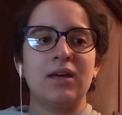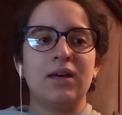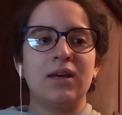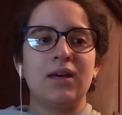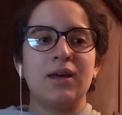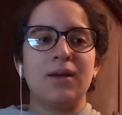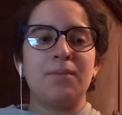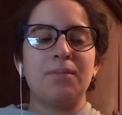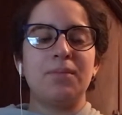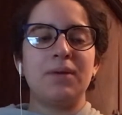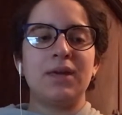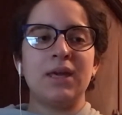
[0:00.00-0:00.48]

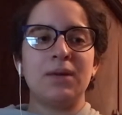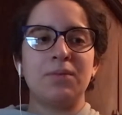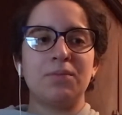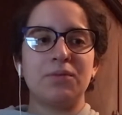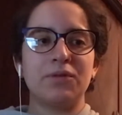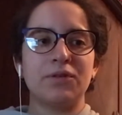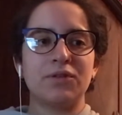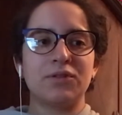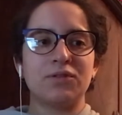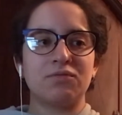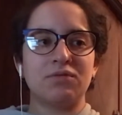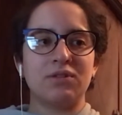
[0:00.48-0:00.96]

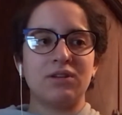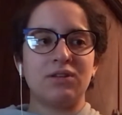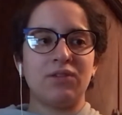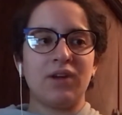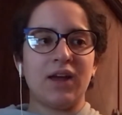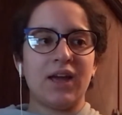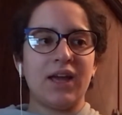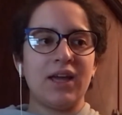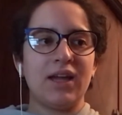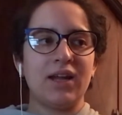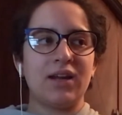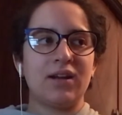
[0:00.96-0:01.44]
people's
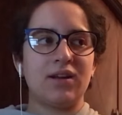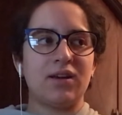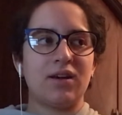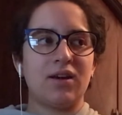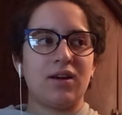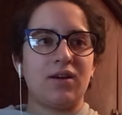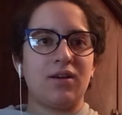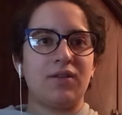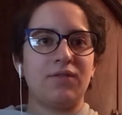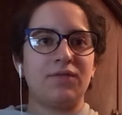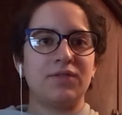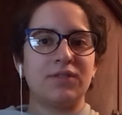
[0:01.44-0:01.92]
rewrite
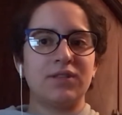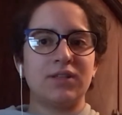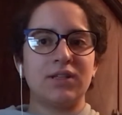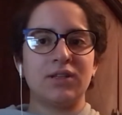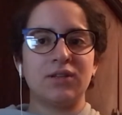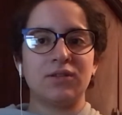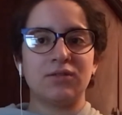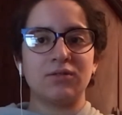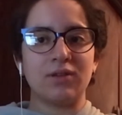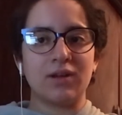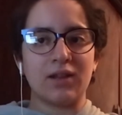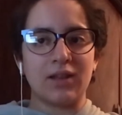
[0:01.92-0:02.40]
of
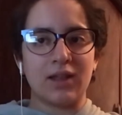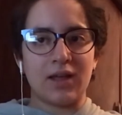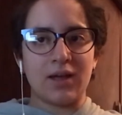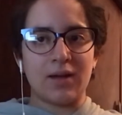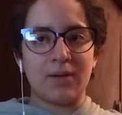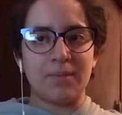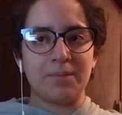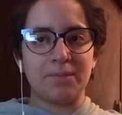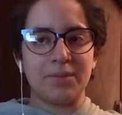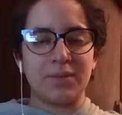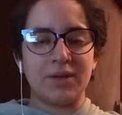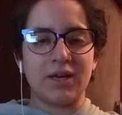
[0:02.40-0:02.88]
Cinderella
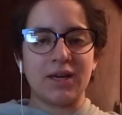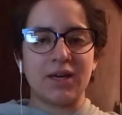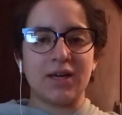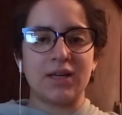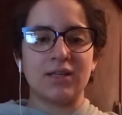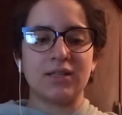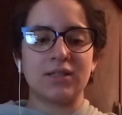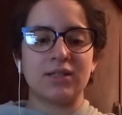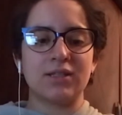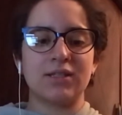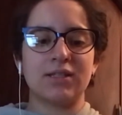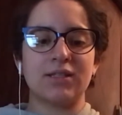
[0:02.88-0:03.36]

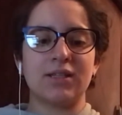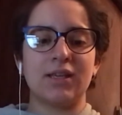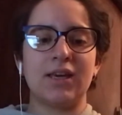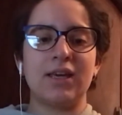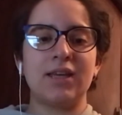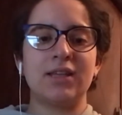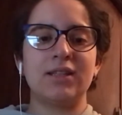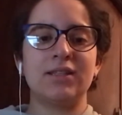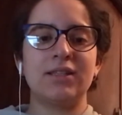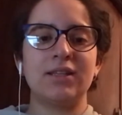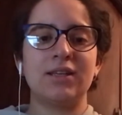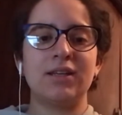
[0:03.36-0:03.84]
because it
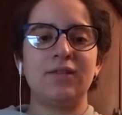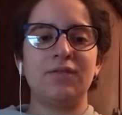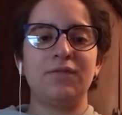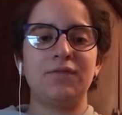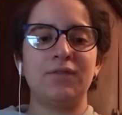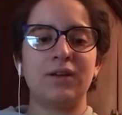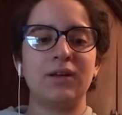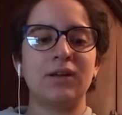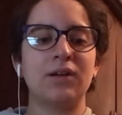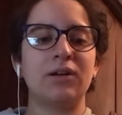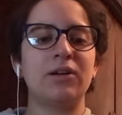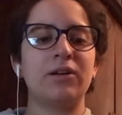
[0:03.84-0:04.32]
did
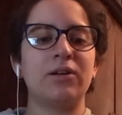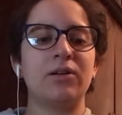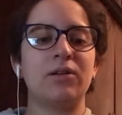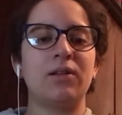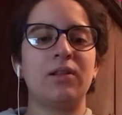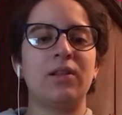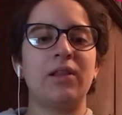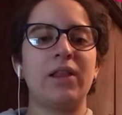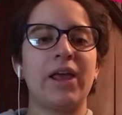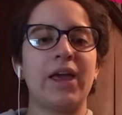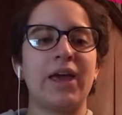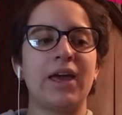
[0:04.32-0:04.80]
feel
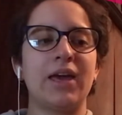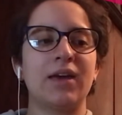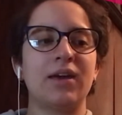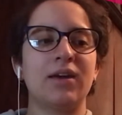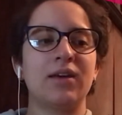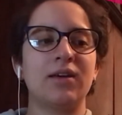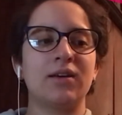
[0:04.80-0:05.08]
like